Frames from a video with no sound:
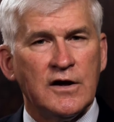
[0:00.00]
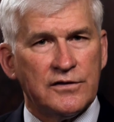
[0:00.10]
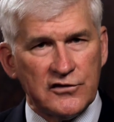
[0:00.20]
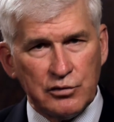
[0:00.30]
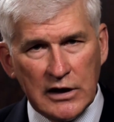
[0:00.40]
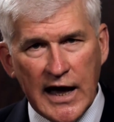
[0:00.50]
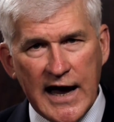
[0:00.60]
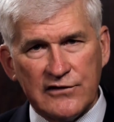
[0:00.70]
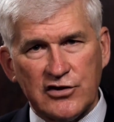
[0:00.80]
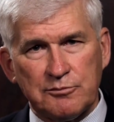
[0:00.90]
This
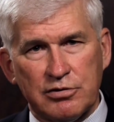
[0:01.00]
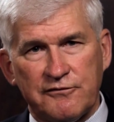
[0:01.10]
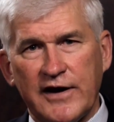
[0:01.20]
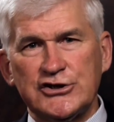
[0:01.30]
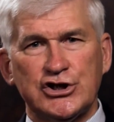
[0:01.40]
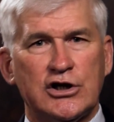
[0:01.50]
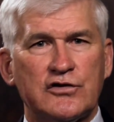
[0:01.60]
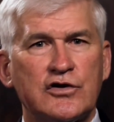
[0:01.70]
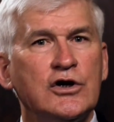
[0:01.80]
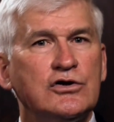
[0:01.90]
reliance on
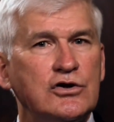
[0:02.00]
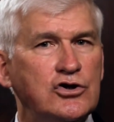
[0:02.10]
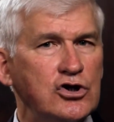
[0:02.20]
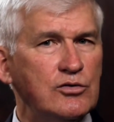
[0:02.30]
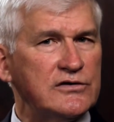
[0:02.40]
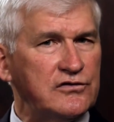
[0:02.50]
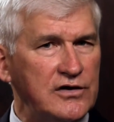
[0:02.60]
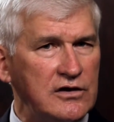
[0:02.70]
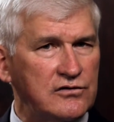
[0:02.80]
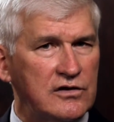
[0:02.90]
professionals to do what
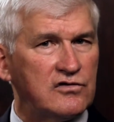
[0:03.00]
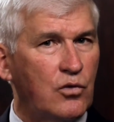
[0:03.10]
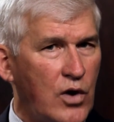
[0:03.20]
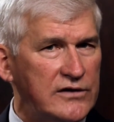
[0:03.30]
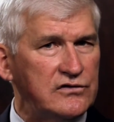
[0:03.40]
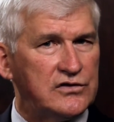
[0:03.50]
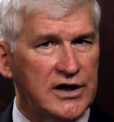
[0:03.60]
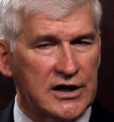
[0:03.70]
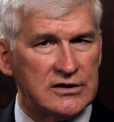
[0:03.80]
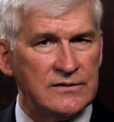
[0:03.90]
citizens once
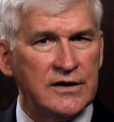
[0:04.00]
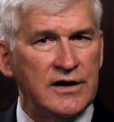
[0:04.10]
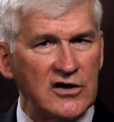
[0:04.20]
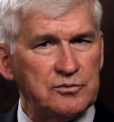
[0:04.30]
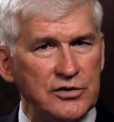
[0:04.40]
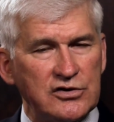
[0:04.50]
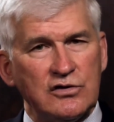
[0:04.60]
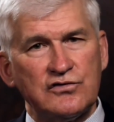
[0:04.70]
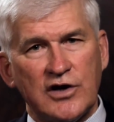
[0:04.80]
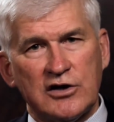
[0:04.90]
did has
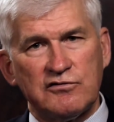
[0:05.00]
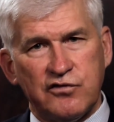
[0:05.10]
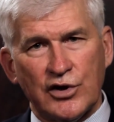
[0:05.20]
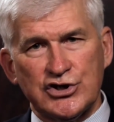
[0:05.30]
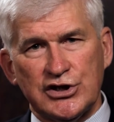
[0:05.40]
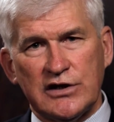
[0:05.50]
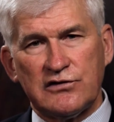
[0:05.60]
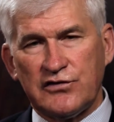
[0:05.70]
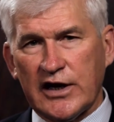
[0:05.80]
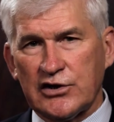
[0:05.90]
produced unfortunate
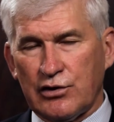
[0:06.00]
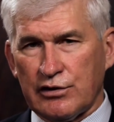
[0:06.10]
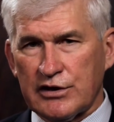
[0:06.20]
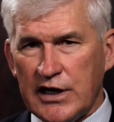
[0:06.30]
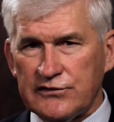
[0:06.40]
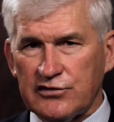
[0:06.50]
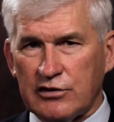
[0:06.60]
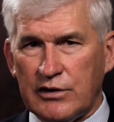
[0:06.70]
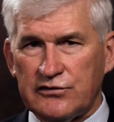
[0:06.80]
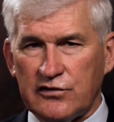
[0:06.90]
second-order
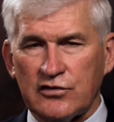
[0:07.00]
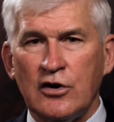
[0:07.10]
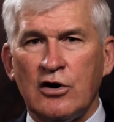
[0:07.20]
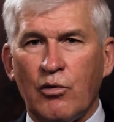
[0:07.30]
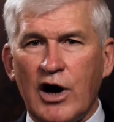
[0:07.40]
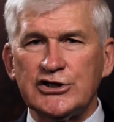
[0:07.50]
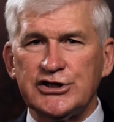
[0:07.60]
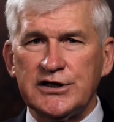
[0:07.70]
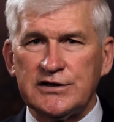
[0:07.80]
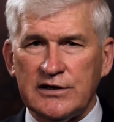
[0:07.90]
consequences.
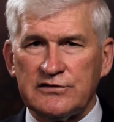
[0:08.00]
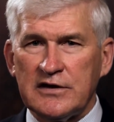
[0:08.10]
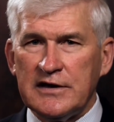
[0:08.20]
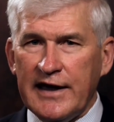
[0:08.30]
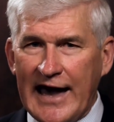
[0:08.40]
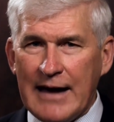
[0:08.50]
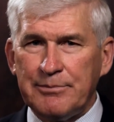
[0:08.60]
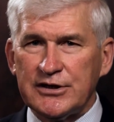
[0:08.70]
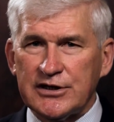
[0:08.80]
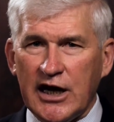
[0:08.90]
Washington's
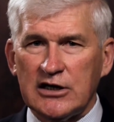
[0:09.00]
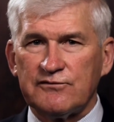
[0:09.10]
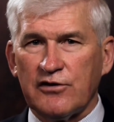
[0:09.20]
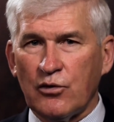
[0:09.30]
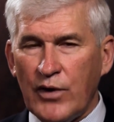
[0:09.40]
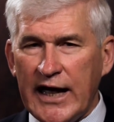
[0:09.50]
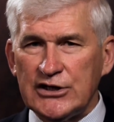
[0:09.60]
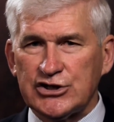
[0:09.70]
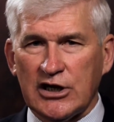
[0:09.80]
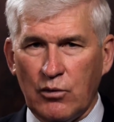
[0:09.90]
appetite for
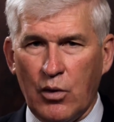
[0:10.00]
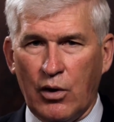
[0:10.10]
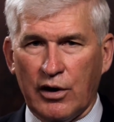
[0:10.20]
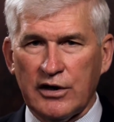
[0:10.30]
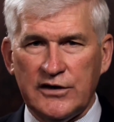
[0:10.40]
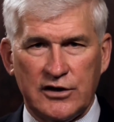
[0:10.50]
waging war in